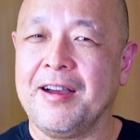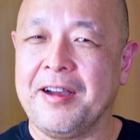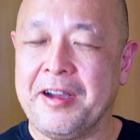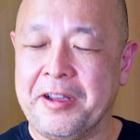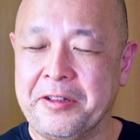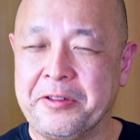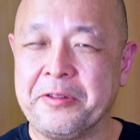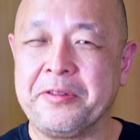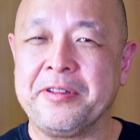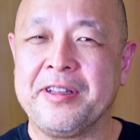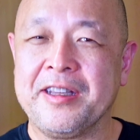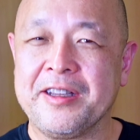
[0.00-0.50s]

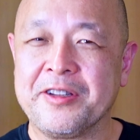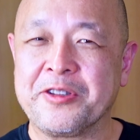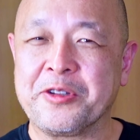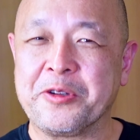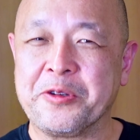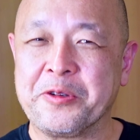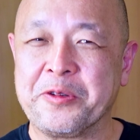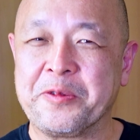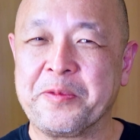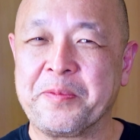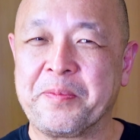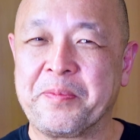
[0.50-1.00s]
I don't think
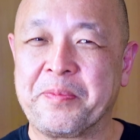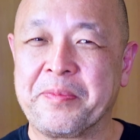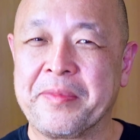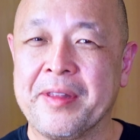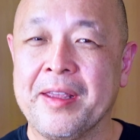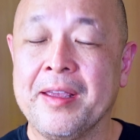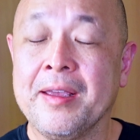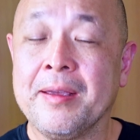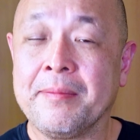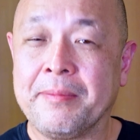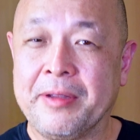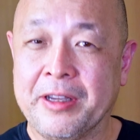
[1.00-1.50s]
so,
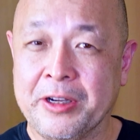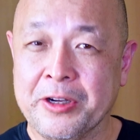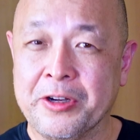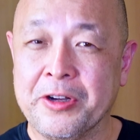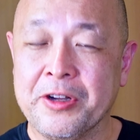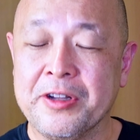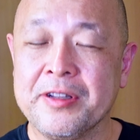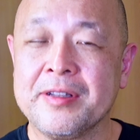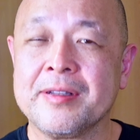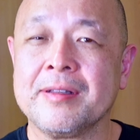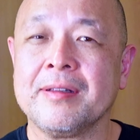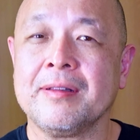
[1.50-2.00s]

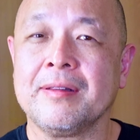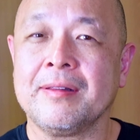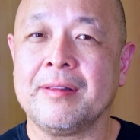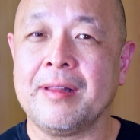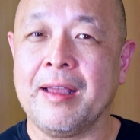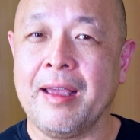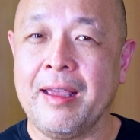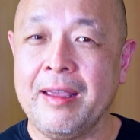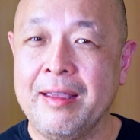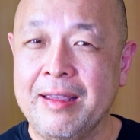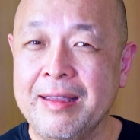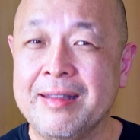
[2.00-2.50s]
because
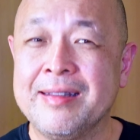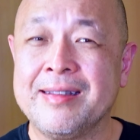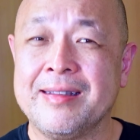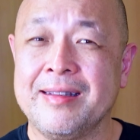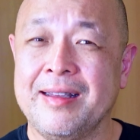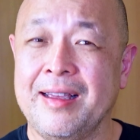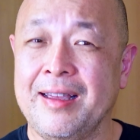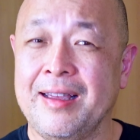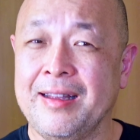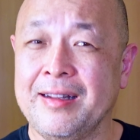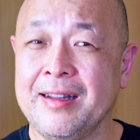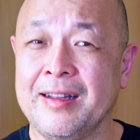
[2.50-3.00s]
there
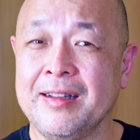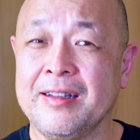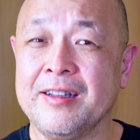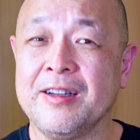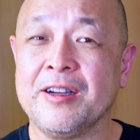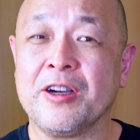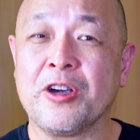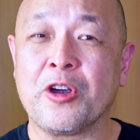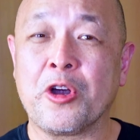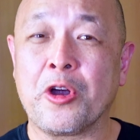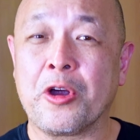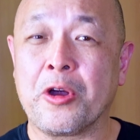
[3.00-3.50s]
is
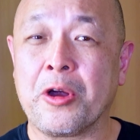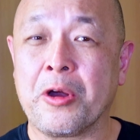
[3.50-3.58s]
another